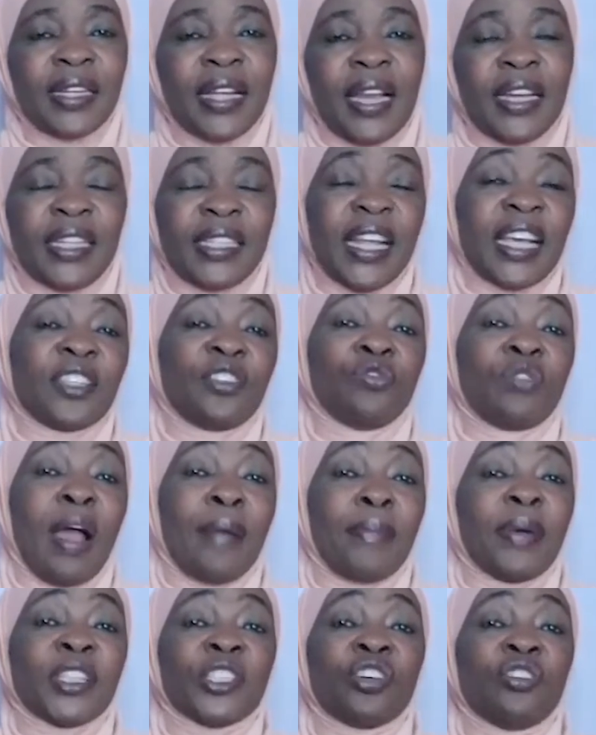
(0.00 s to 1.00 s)
and it takes you to
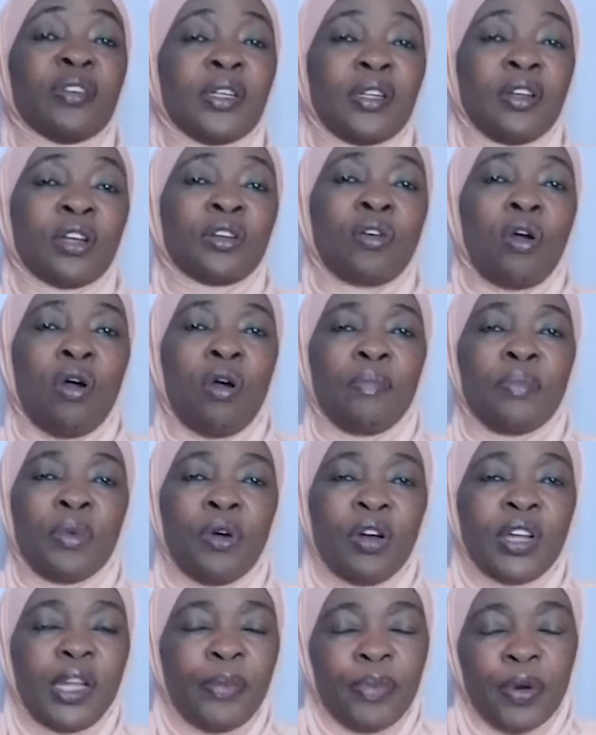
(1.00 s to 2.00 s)
Amazon.com,
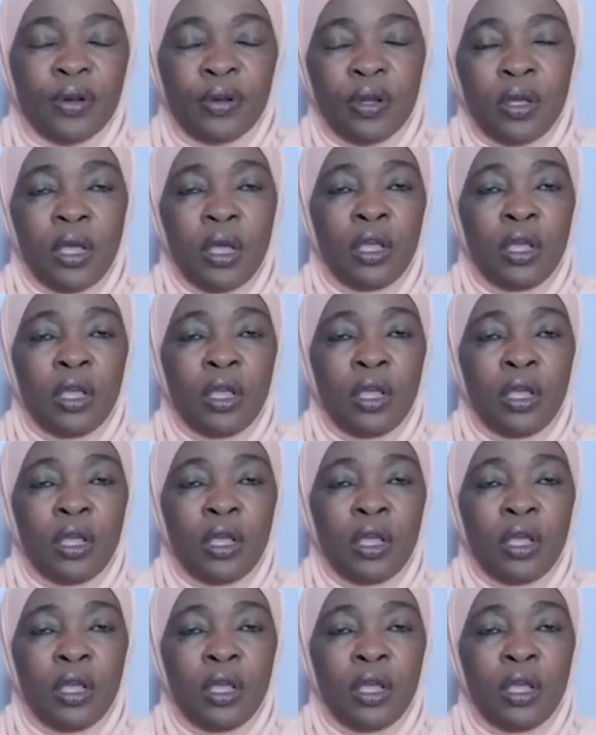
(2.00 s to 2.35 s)
Audible.